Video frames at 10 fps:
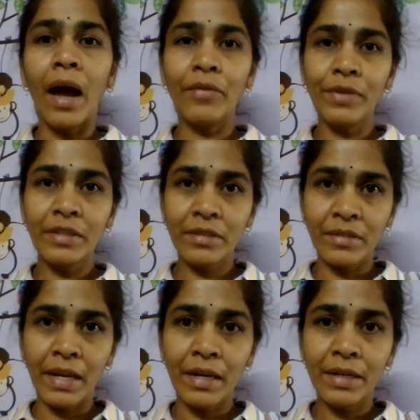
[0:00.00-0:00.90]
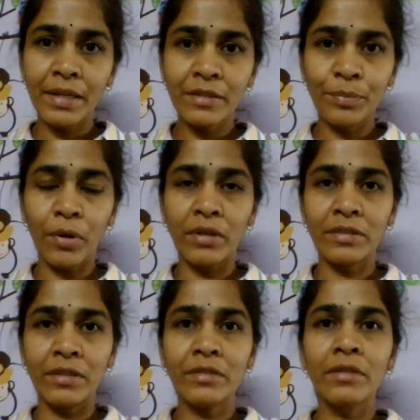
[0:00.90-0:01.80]
After this analytics
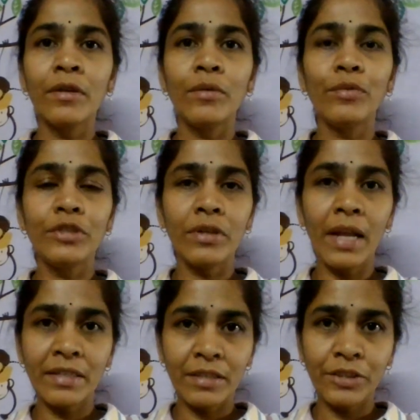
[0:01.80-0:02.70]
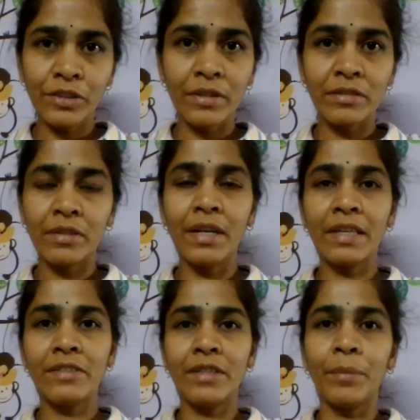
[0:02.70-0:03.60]
process, visualization is the
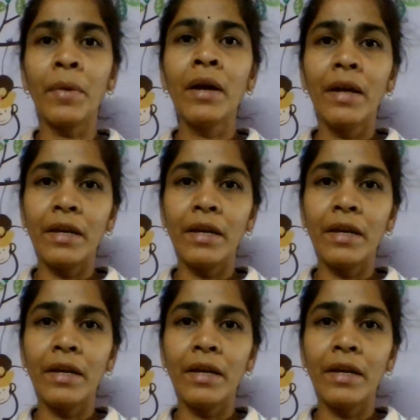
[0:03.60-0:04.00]
next step.